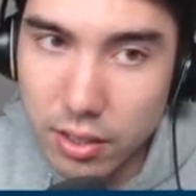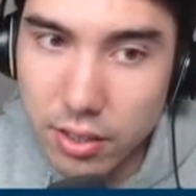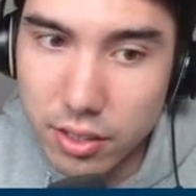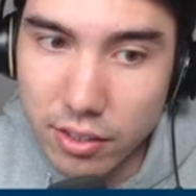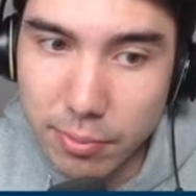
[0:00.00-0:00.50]

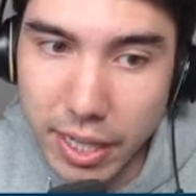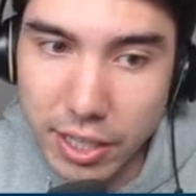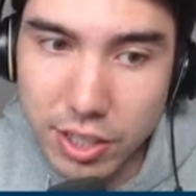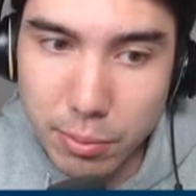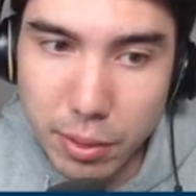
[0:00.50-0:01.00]
Tough
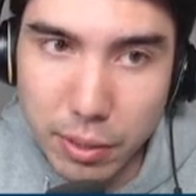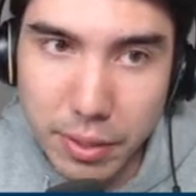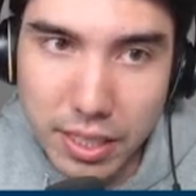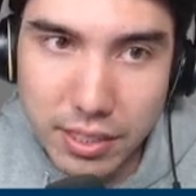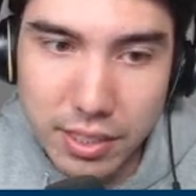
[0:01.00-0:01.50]
matchup. I
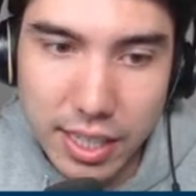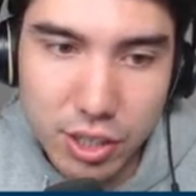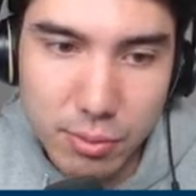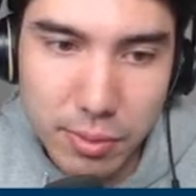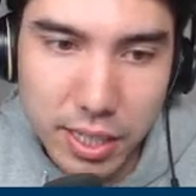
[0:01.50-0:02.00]
mean, he's a
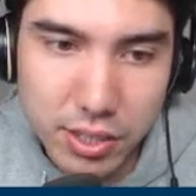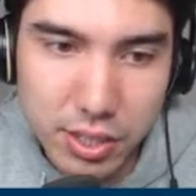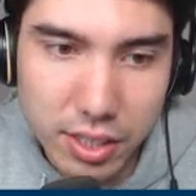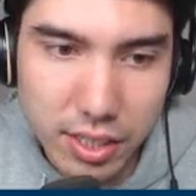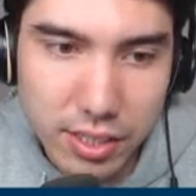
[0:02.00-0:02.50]
national
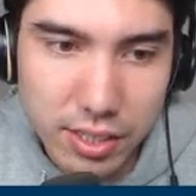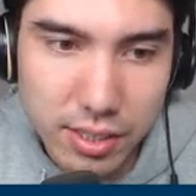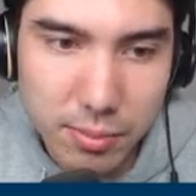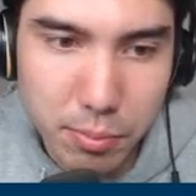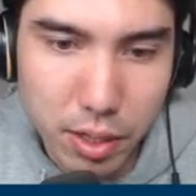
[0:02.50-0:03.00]
master
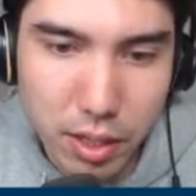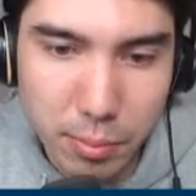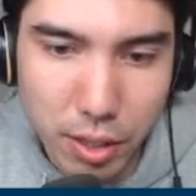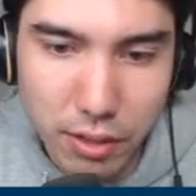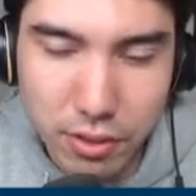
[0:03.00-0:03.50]
against
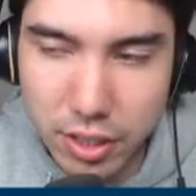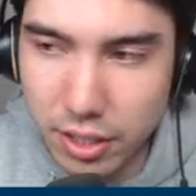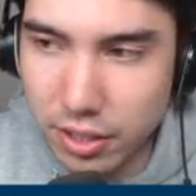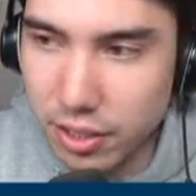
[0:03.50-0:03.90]
Pavel here.